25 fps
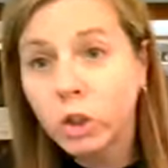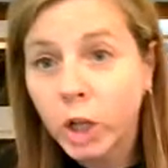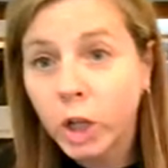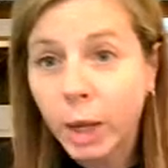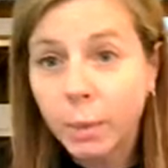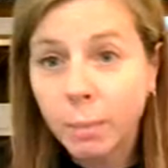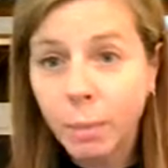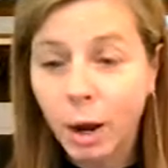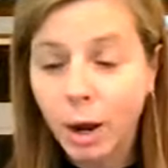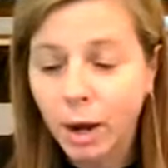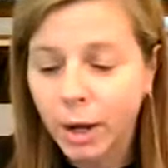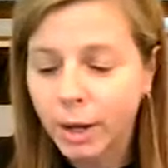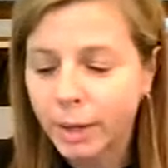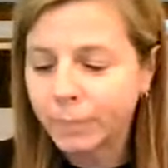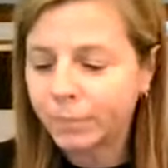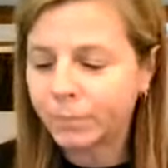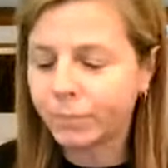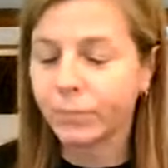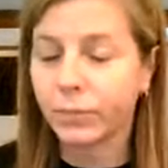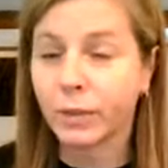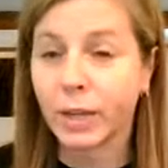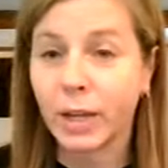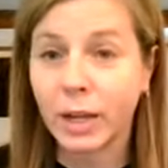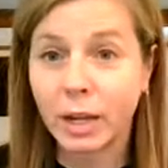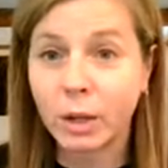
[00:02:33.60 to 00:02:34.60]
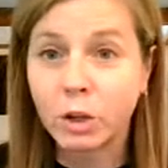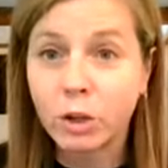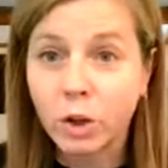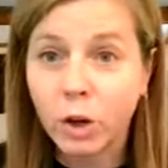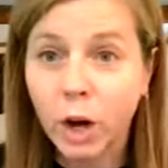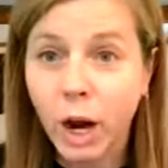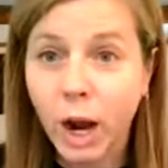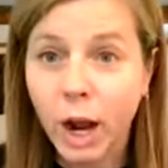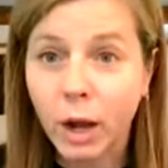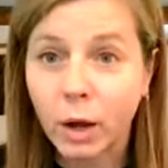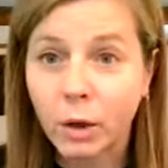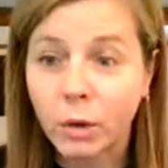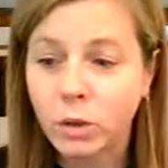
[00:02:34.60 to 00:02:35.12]
shape hunt in
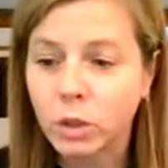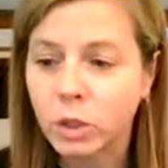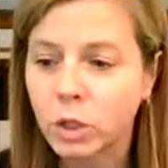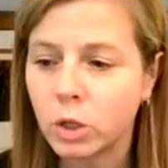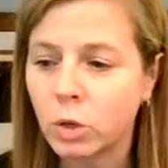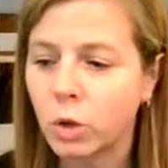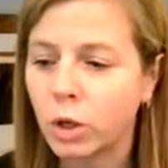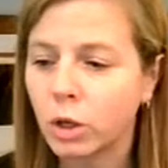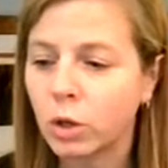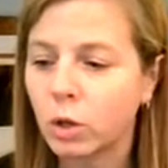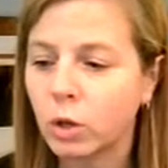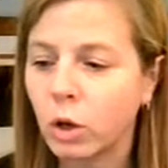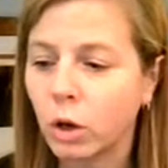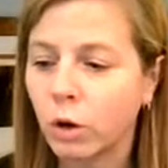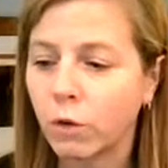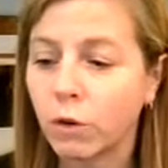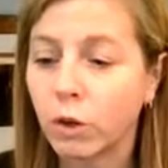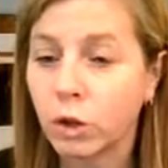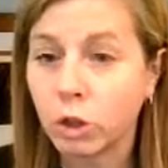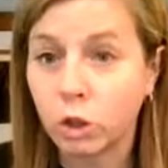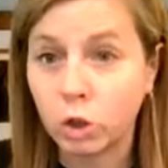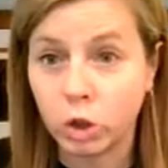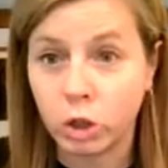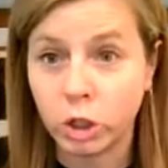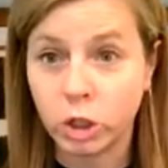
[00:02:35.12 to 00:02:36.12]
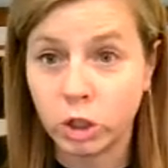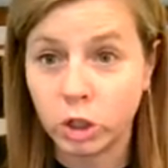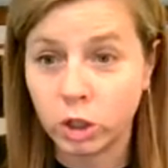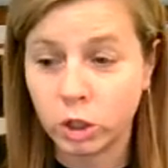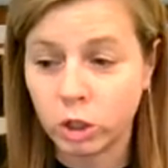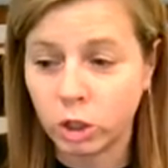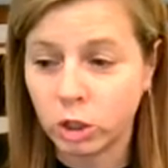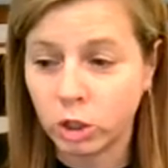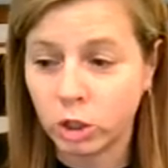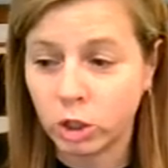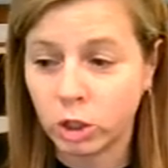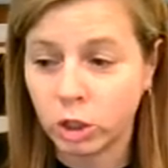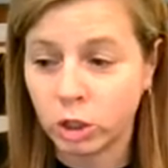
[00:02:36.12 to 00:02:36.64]
your house. You can look for 2D
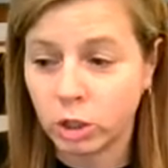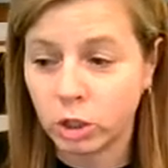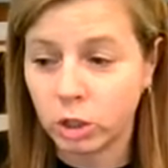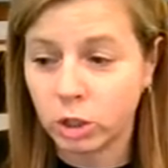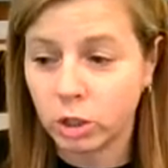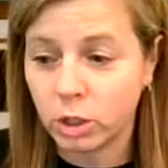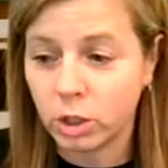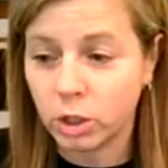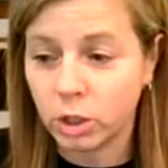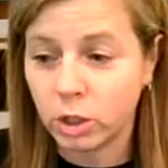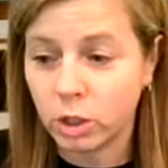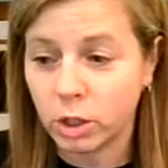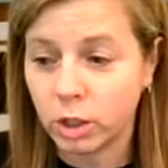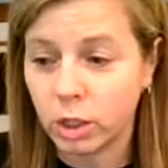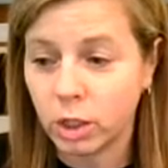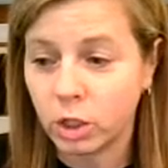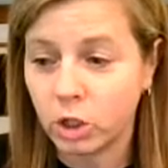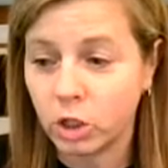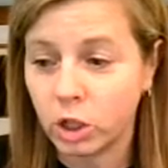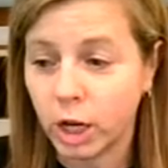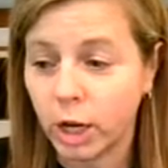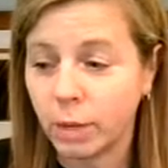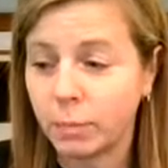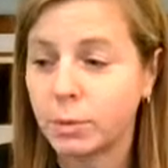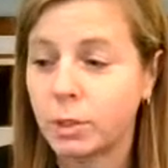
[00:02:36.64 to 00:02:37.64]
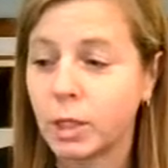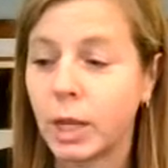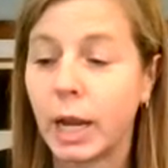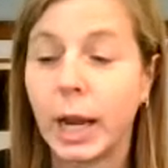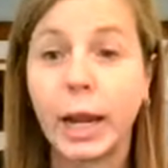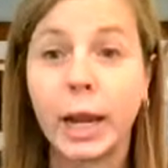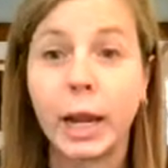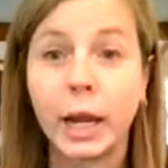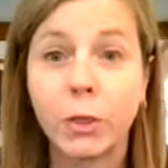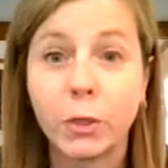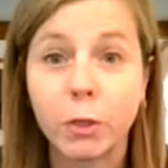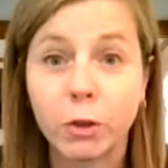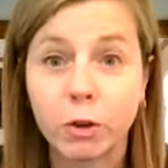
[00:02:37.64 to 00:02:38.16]
shapes
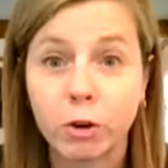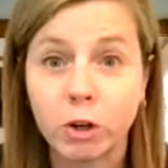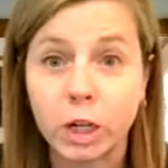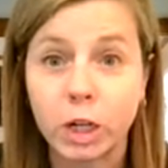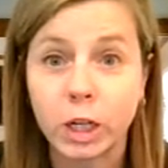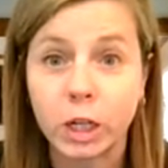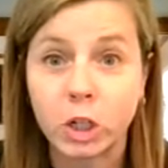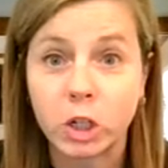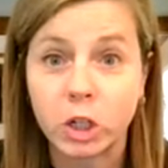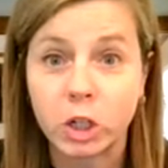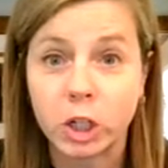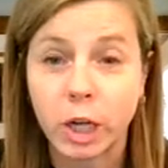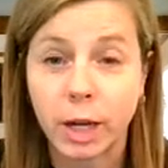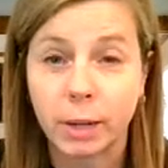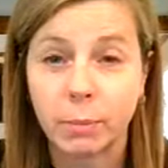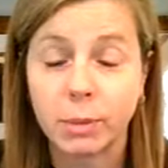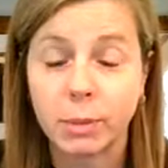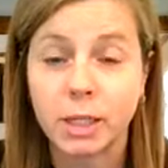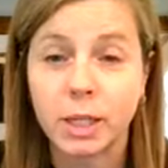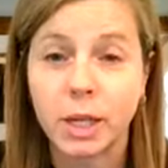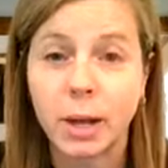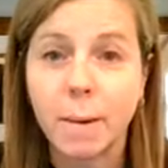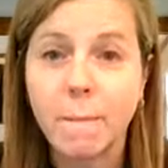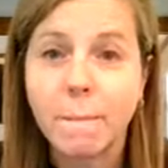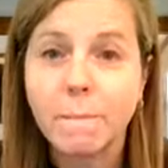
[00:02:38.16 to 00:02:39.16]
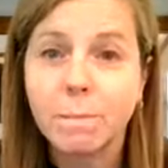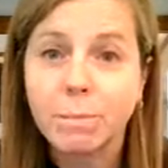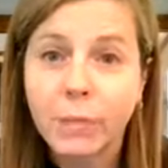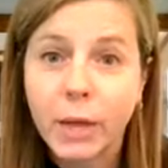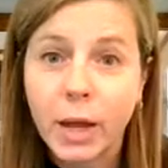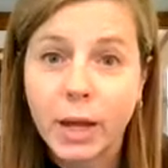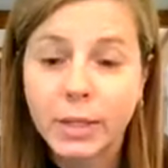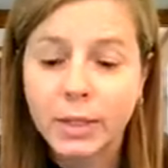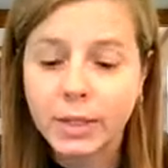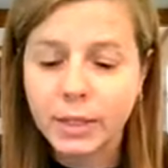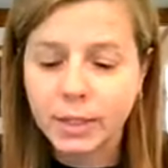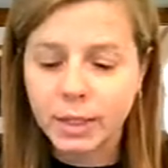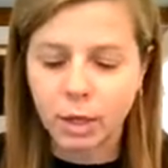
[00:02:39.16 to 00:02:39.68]
and 3D shapes
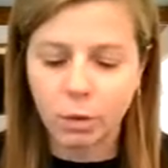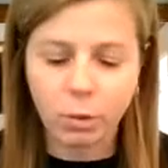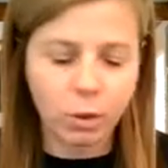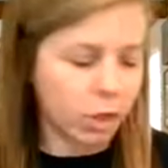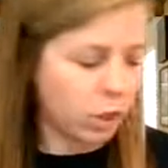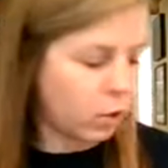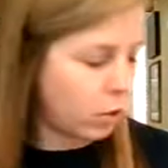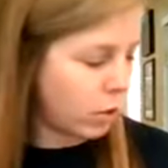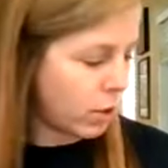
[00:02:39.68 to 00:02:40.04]
and see what